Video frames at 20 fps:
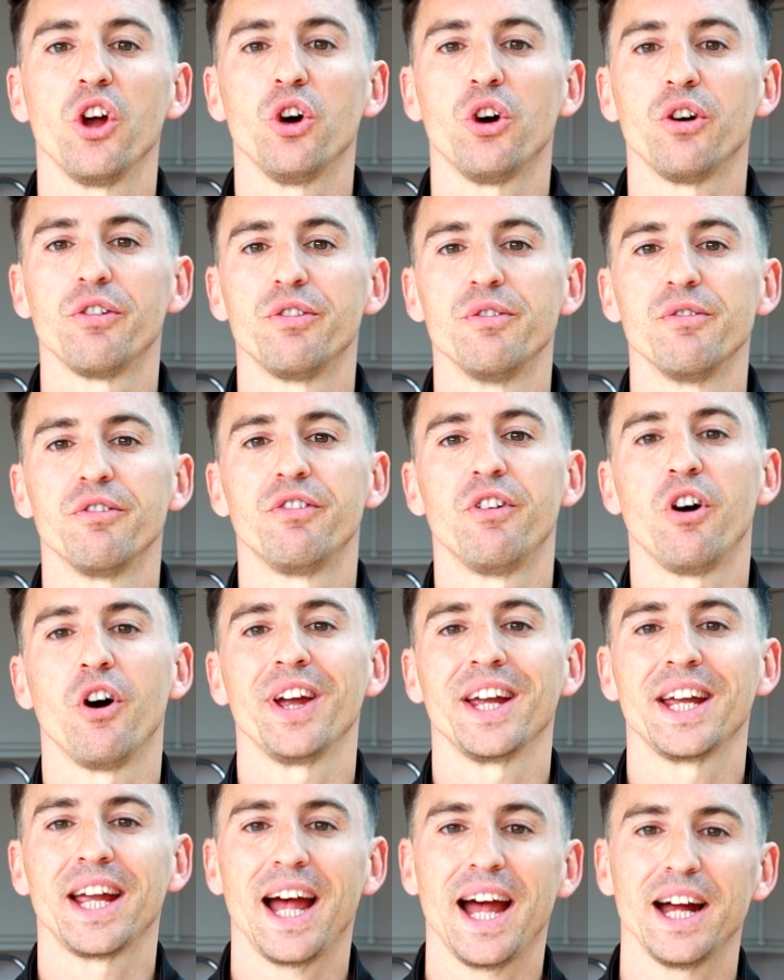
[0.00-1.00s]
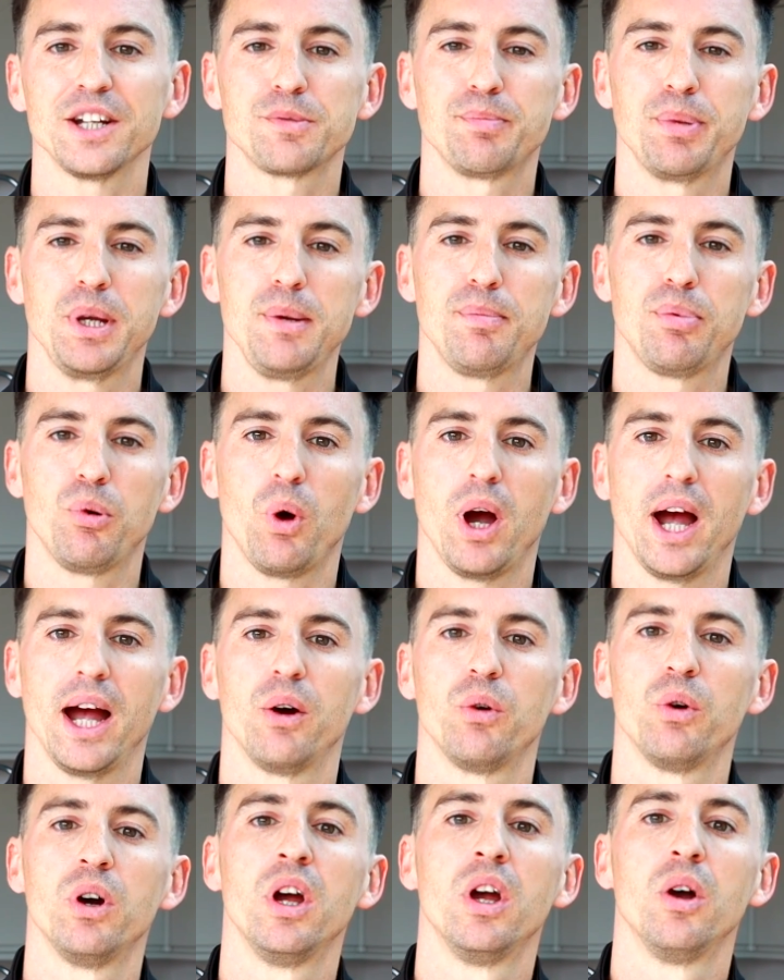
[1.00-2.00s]
often find catch people
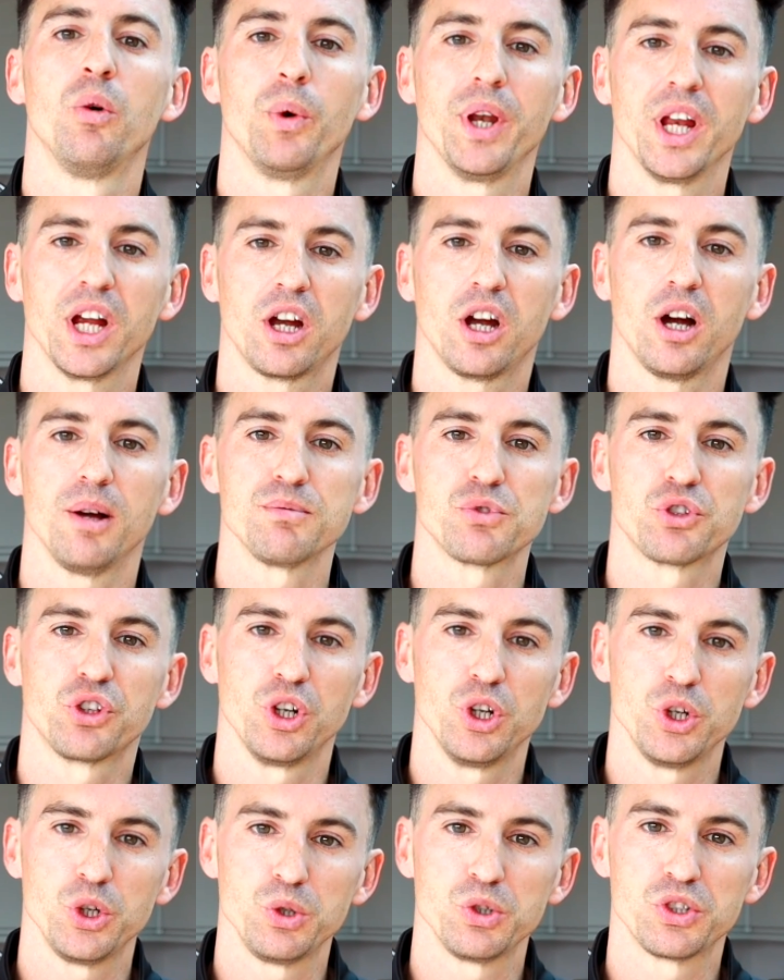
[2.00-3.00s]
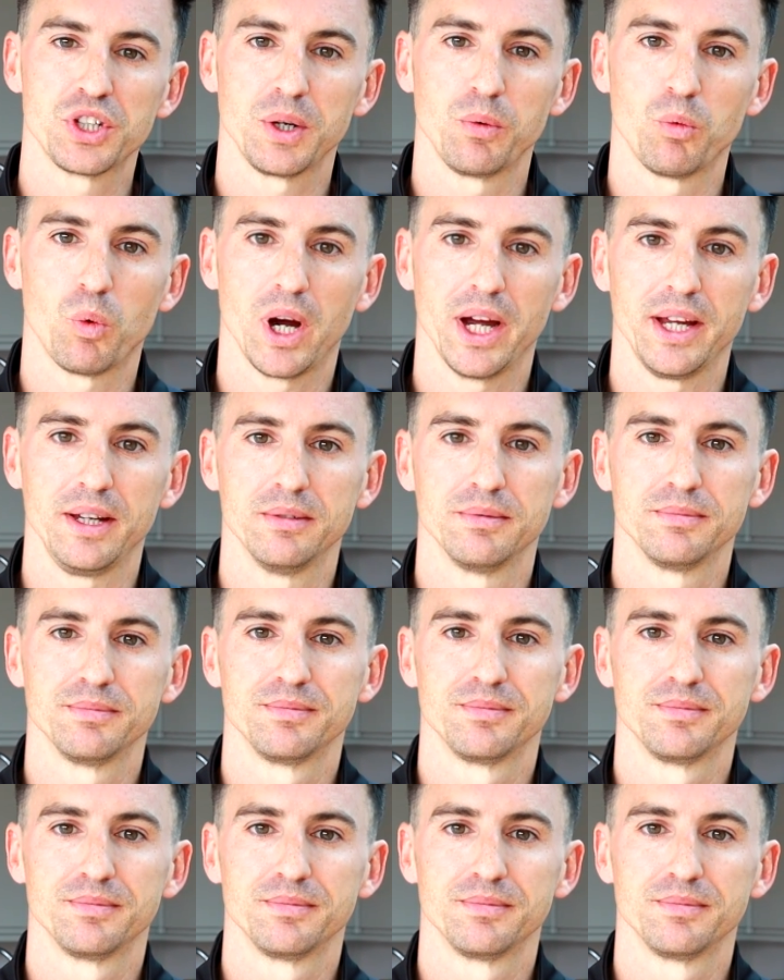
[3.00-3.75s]
out when it comes to losing weight.